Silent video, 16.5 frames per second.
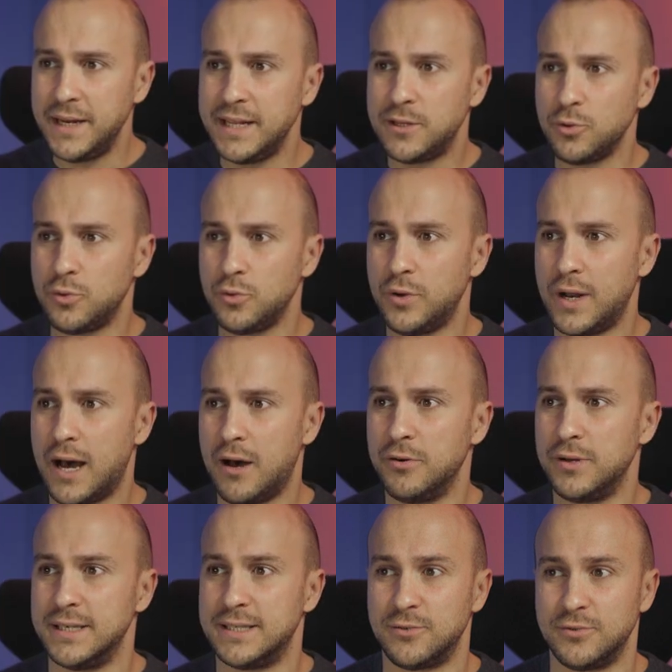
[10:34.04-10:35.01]
need to do
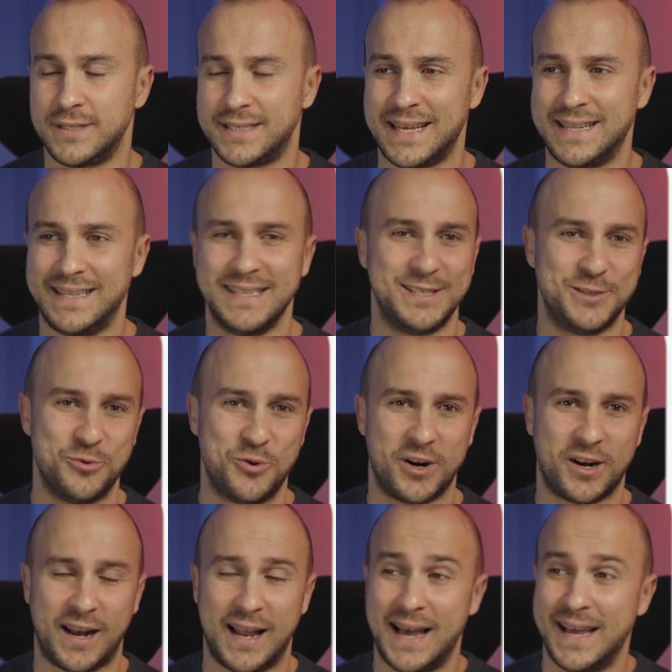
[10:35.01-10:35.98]
now is to send this to our
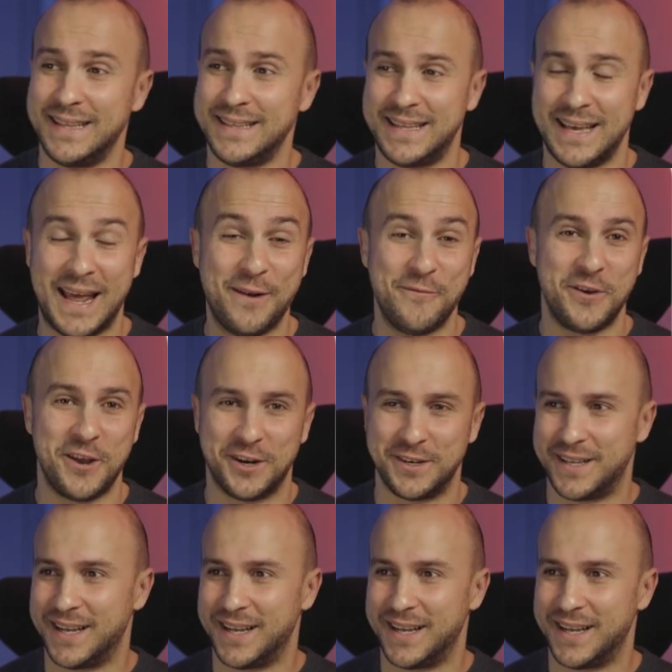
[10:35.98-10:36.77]
client and we are